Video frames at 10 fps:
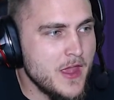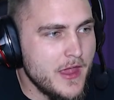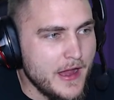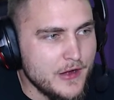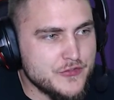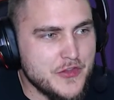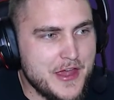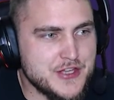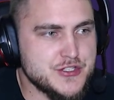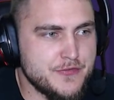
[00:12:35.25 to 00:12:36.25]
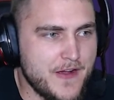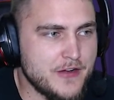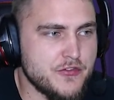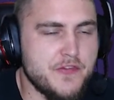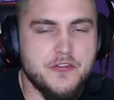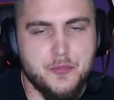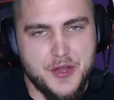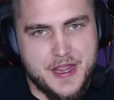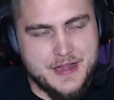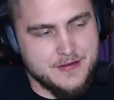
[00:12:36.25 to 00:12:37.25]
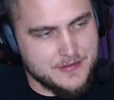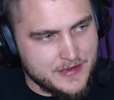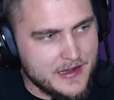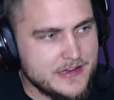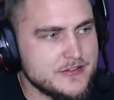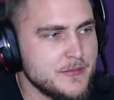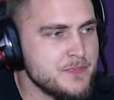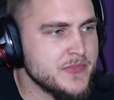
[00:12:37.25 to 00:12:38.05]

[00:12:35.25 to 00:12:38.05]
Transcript: Air Slash fires a 5th blade. Nice.